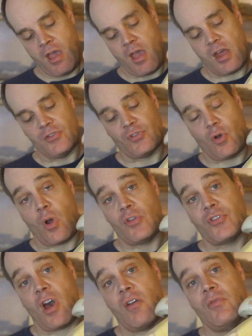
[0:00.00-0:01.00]
And so
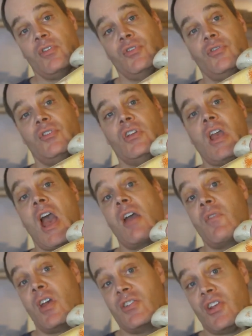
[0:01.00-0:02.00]
it's obviously
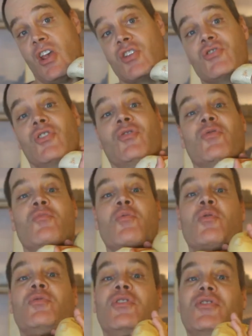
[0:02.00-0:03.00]
advantageous for
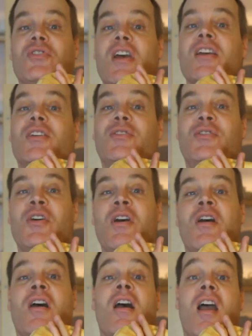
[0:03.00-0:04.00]
both the snakes
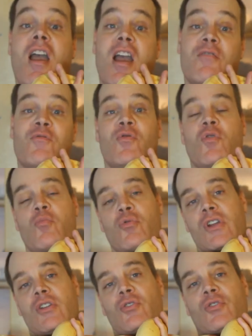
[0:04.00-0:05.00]
and for the
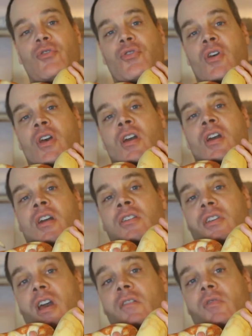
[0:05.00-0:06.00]
breeders
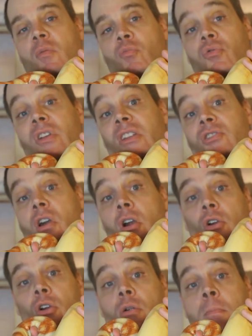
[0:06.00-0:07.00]
to have them breed
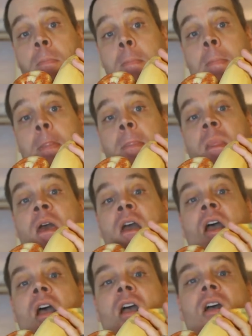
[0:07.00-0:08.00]
younger.
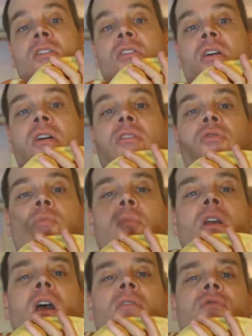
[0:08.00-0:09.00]
And you
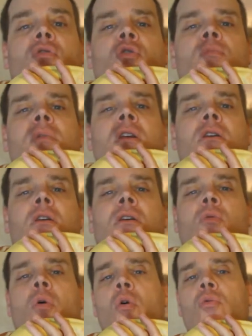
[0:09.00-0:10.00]
may have heard me
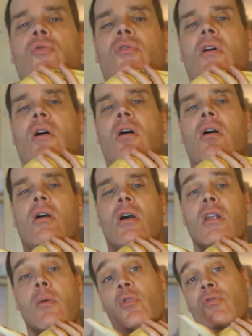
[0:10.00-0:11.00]
quote a
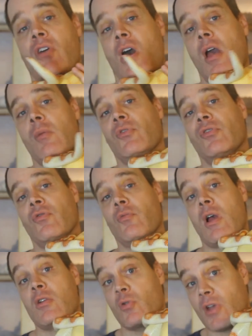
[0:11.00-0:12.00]
number of times for
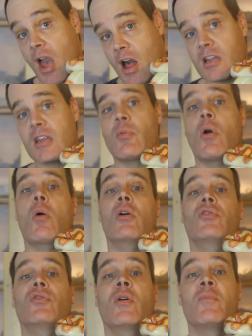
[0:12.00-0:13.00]
my locality
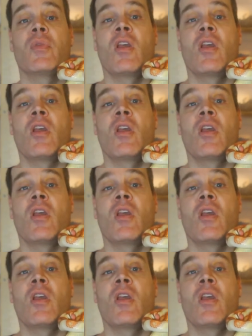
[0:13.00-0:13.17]
boas.